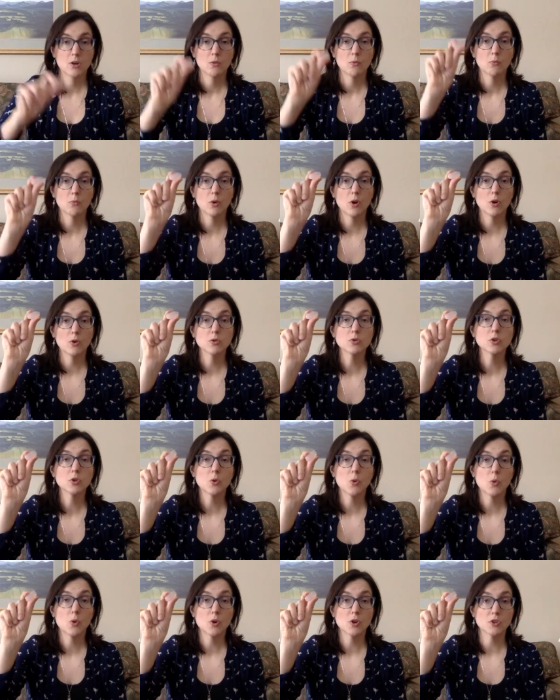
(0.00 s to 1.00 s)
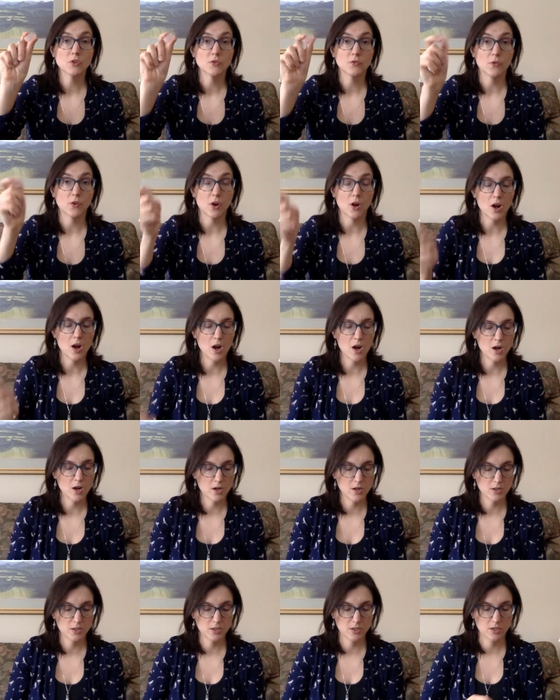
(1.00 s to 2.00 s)
rose quartz for
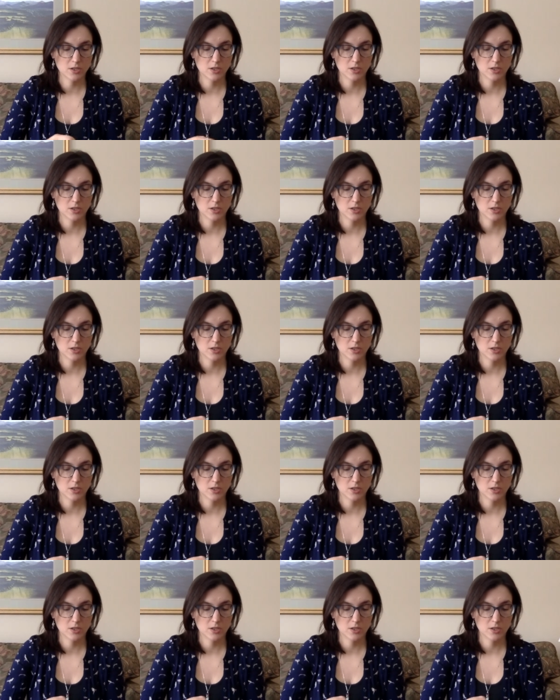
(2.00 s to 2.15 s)
heart,